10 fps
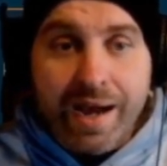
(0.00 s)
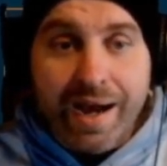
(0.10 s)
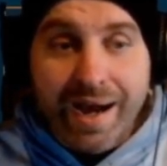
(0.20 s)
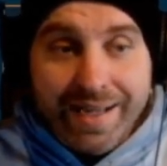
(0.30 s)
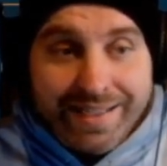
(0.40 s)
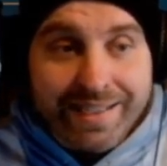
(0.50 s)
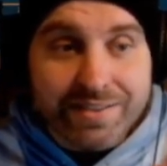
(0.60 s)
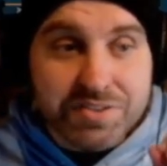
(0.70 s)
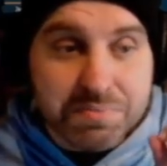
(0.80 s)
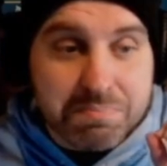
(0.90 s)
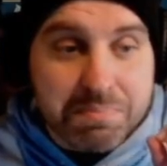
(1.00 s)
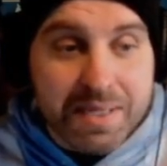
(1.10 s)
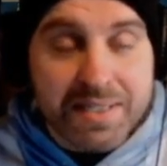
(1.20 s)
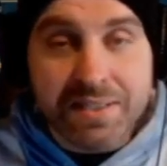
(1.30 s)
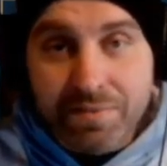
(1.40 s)
I get as
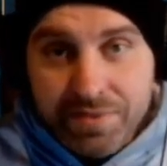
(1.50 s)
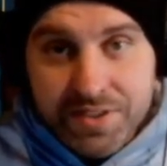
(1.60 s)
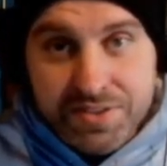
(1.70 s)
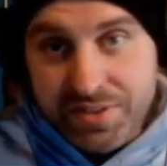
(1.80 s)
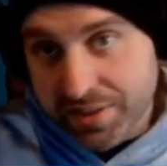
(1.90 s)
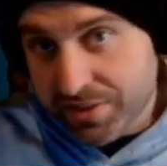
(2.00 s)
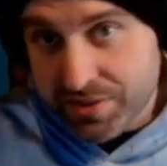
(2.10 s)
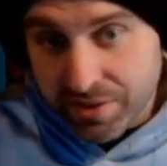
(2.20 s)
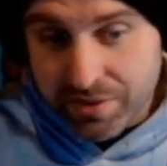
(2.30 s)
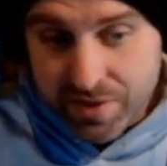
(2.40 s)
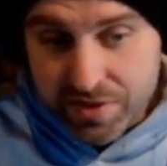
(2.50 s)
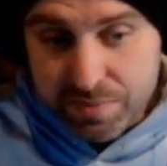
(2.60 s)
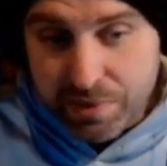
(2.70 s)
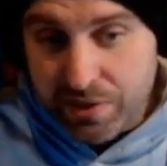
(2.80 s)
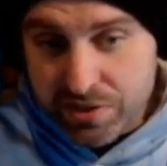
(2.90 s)
many of these things done as
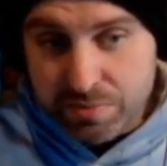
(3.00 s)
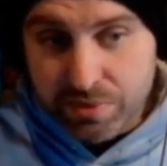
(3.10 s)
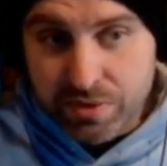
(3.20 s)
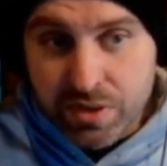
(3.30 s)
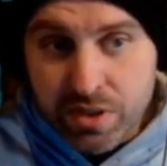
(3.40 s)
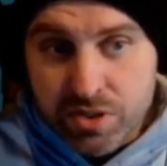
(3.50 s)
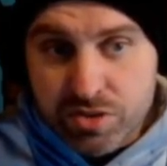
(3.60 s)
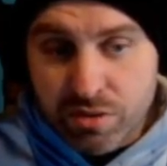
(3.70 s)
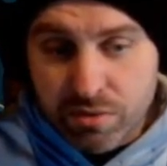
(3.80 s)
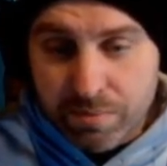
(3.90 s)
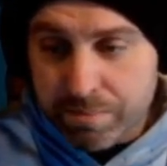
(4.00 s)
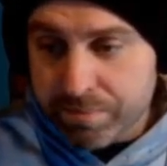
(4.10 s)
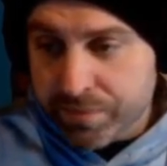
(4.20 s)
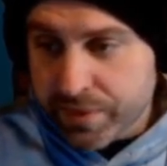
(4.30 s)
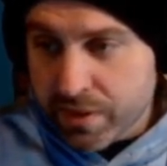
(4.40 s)
possible. So
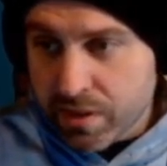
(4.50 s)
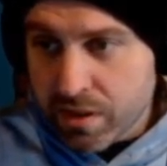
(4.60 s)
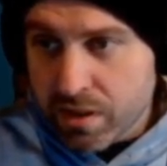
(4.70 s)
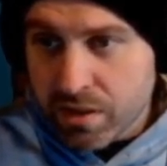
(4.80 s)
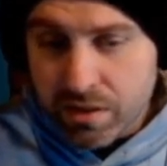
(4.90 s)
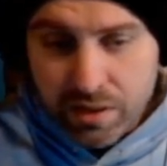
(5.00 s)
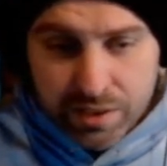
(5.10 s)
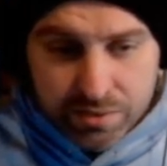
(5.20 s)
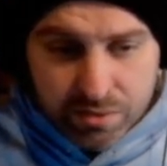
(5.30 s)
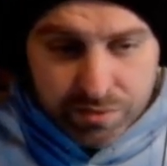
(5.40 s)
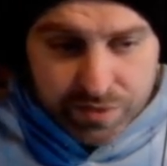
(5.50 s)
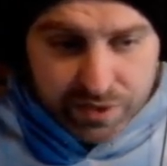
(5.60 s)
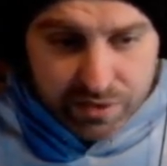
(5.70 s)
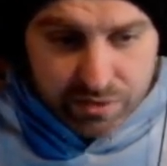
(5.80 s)
I don't know if I can